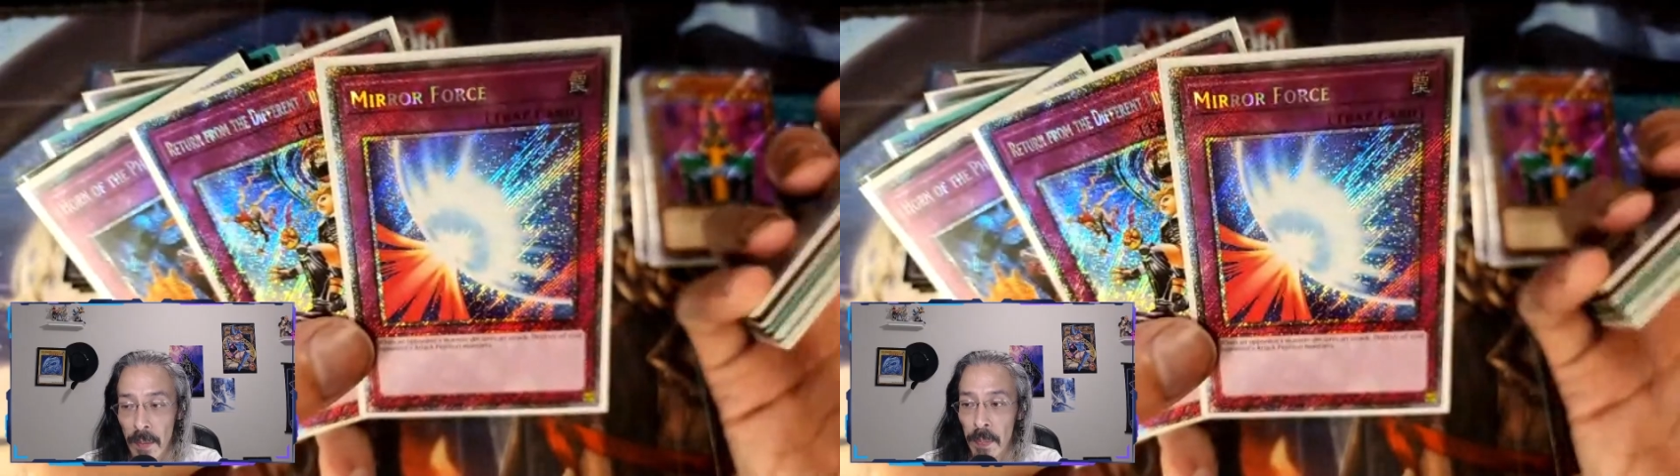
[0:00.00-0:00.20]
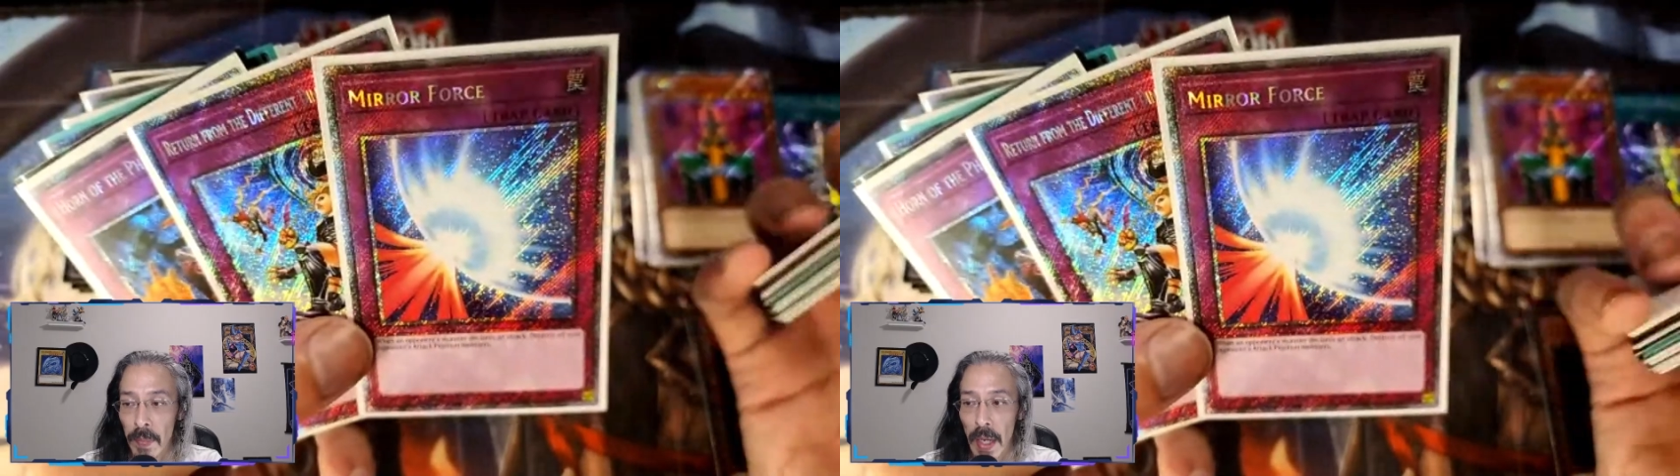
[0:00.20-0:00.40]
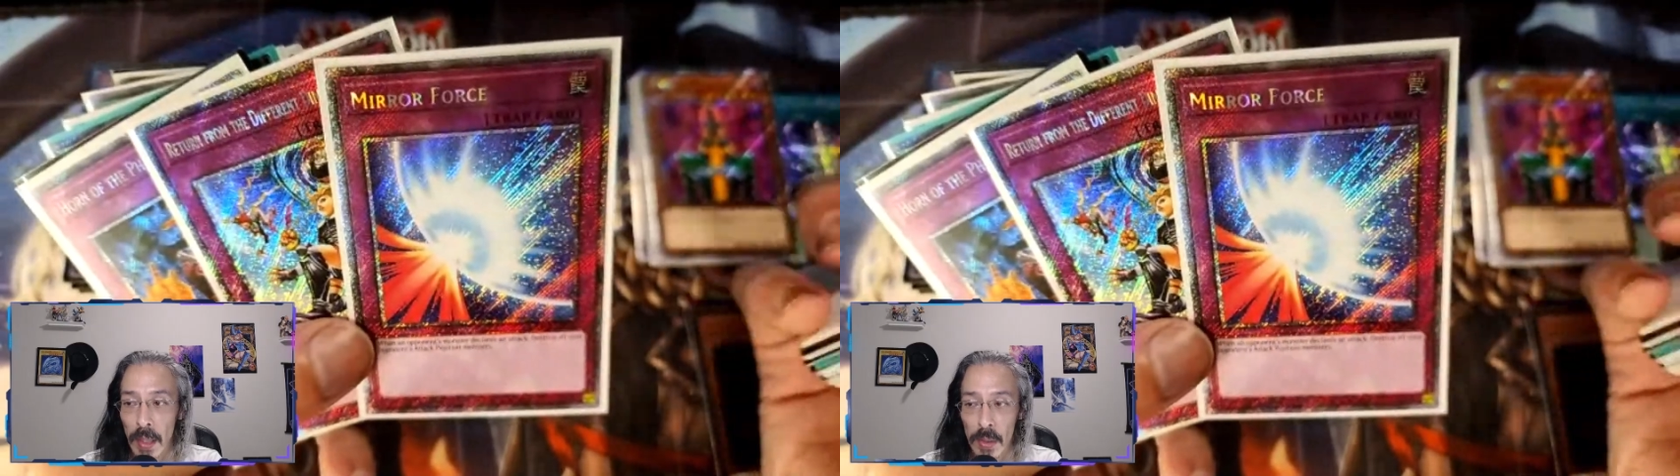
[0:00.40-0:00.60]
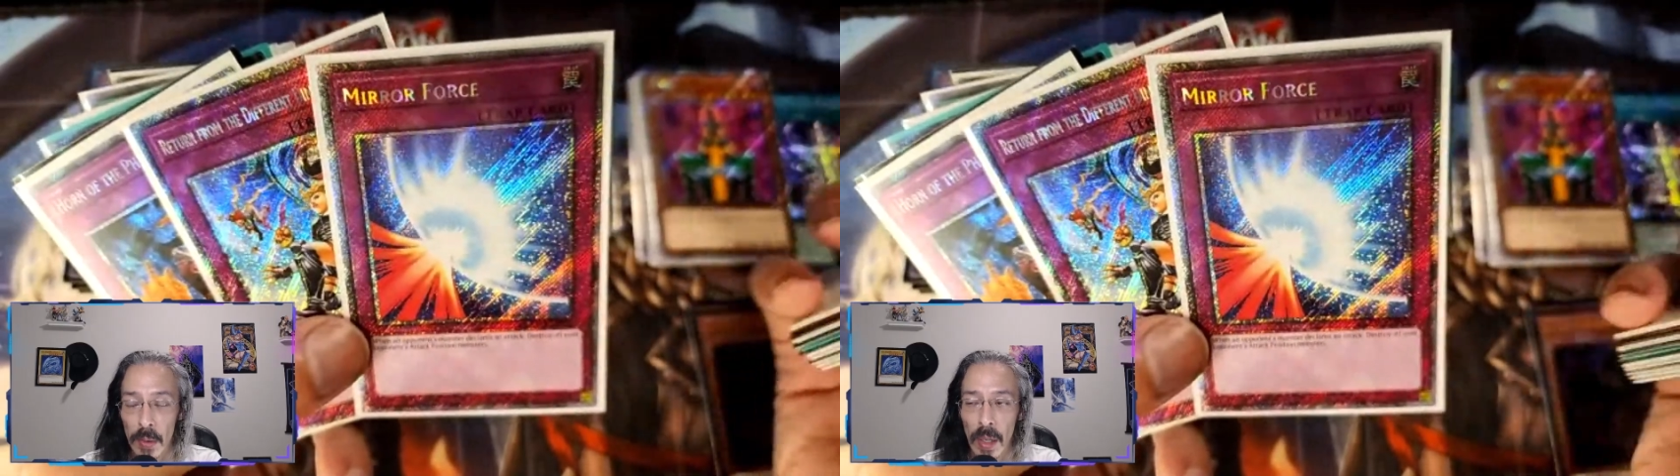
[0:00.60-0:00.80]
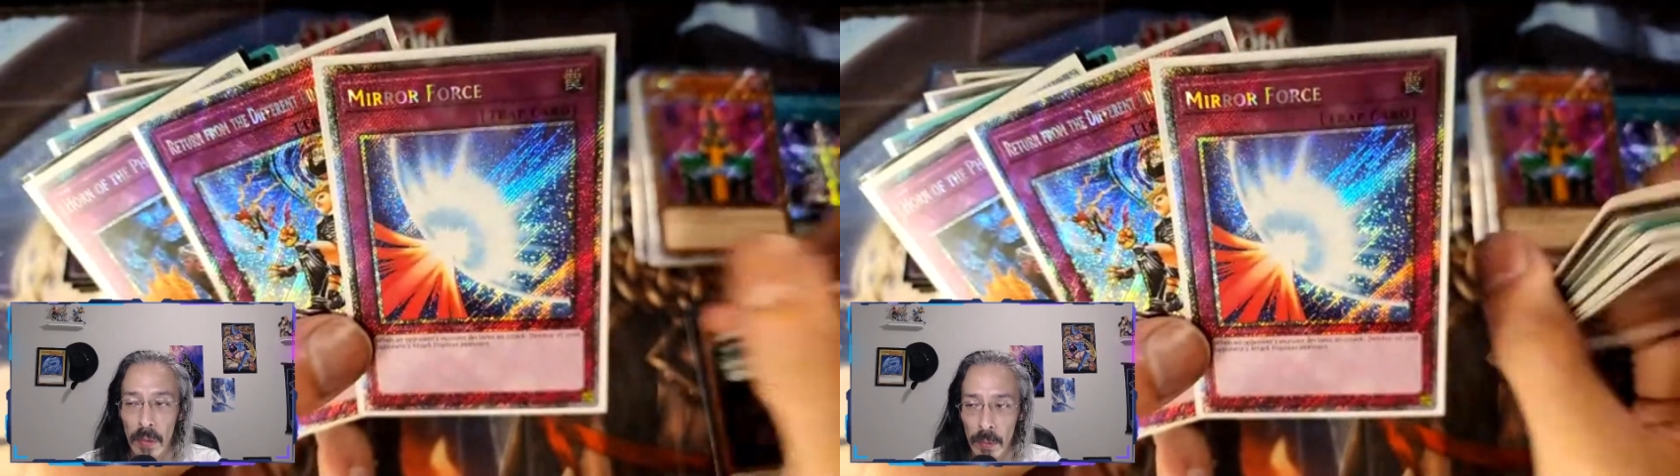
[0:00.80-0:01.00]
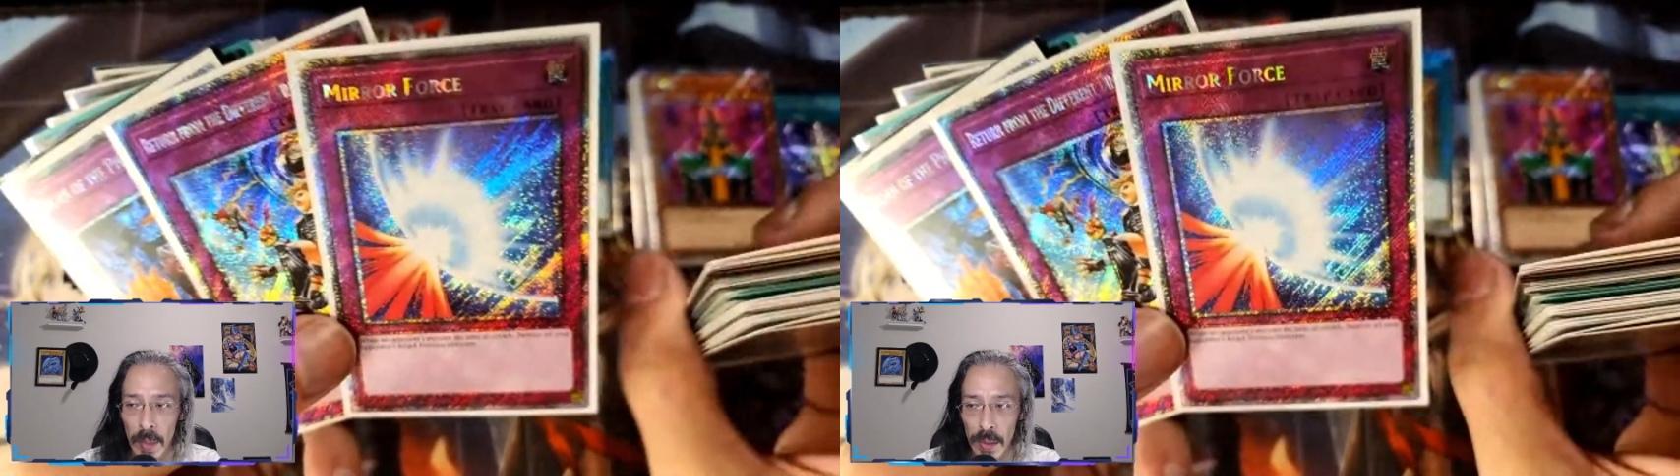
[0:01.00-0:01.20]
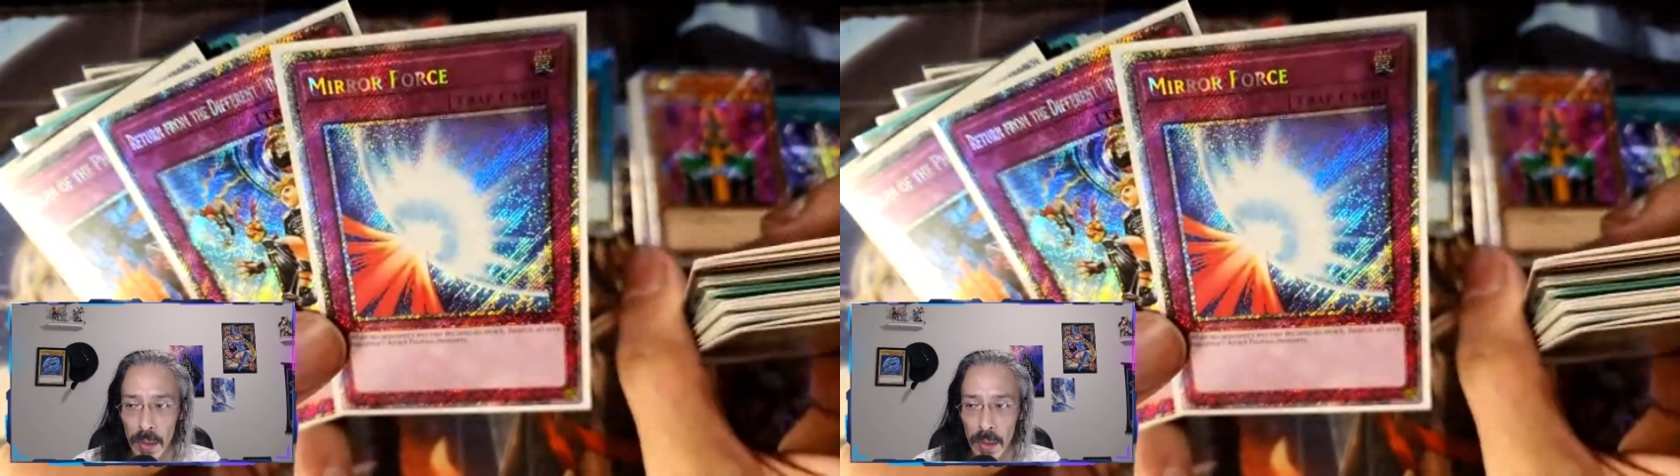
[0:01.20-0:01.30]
I do have a Magic